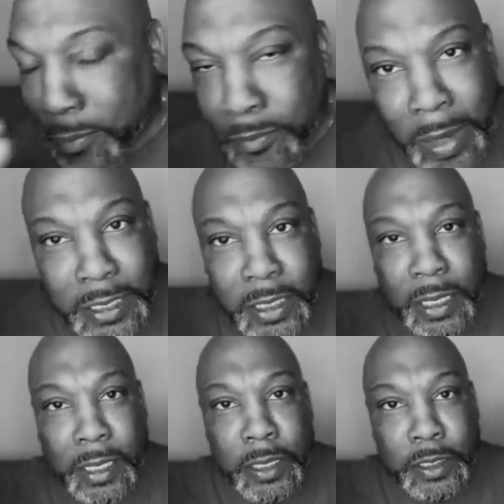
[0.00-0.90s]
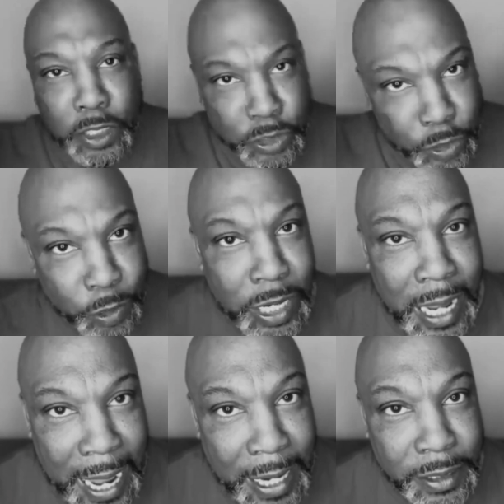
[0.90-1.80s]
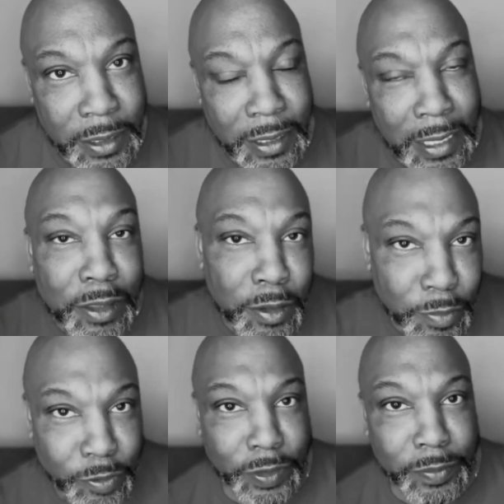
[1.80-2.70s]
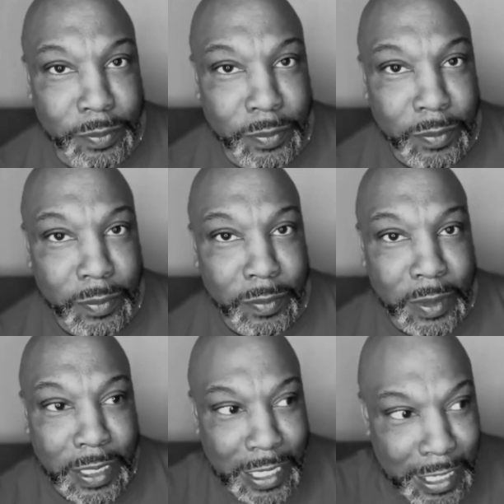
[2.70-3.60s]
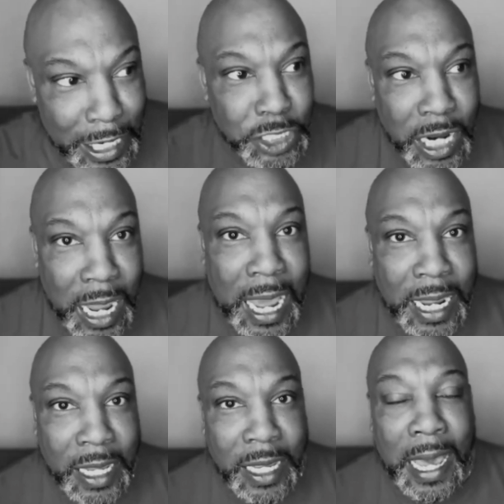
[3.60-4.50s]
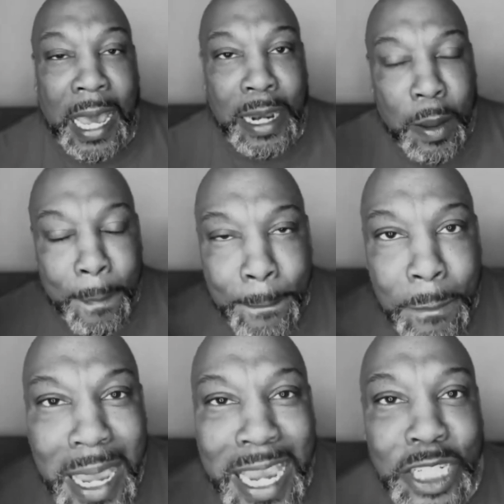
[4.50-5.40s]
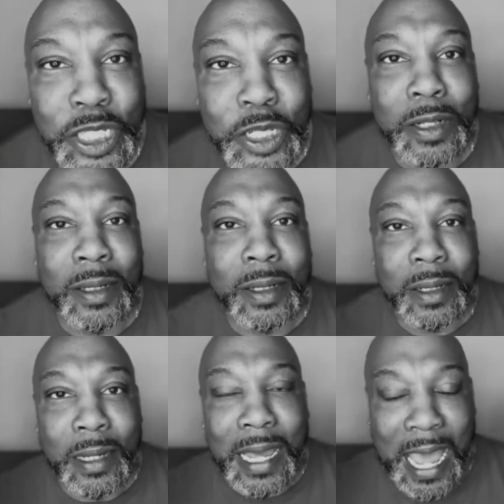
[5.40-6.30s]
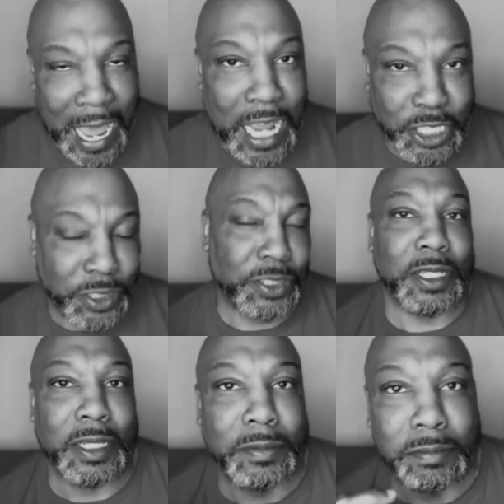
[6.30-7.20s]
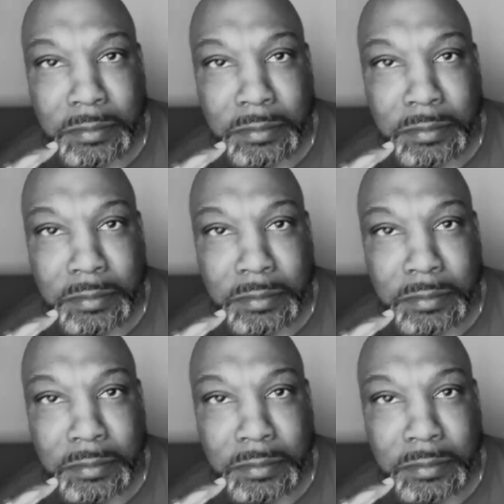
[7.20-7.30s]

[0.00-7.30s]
Basically, there's three acts in the movie. Each act had a major action scene.